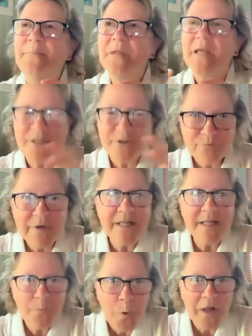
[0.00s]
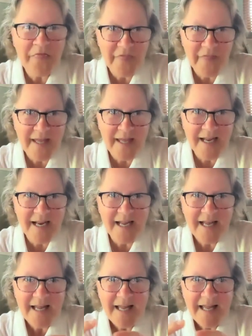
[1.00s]
it's really one thing
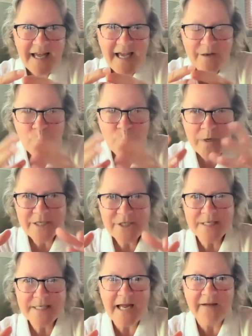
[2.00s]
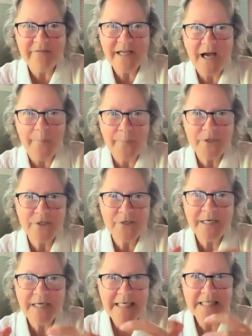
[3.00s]
and we just have the
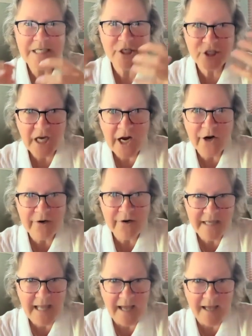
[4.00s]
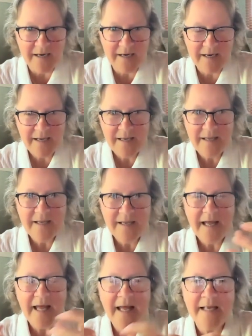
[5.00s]
opportunity to share in that
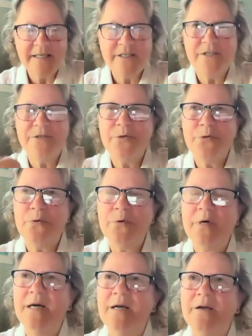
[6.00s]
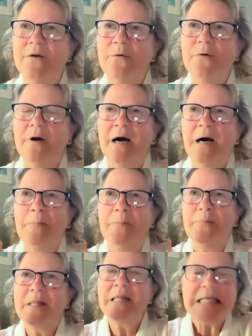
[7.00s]
and to um,
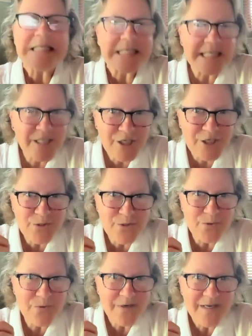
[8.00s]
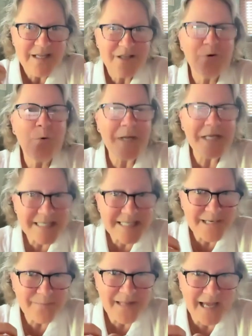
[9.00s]
listen to the
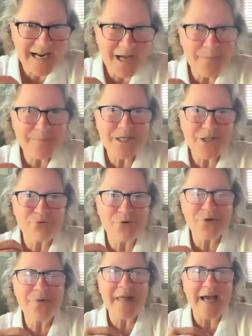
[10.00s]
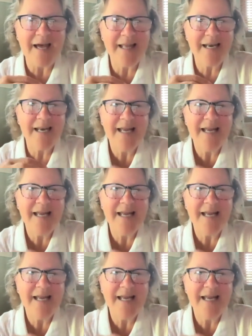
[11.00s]
wisdom that comes through that